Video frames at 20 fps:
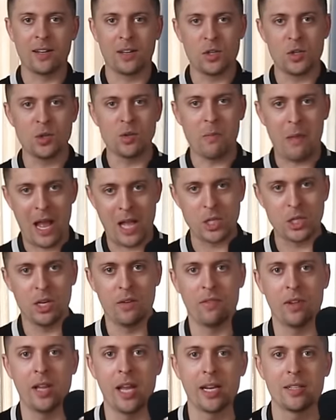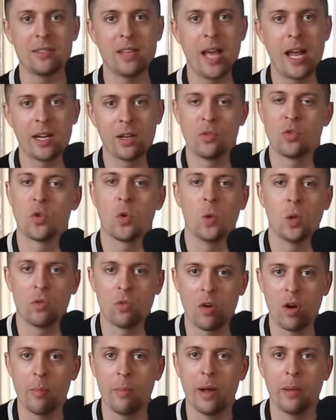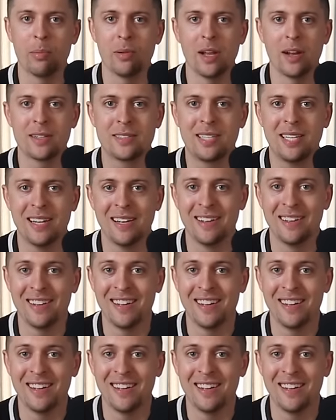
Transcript: Could you imagine if Alexa had control over our butt plugs?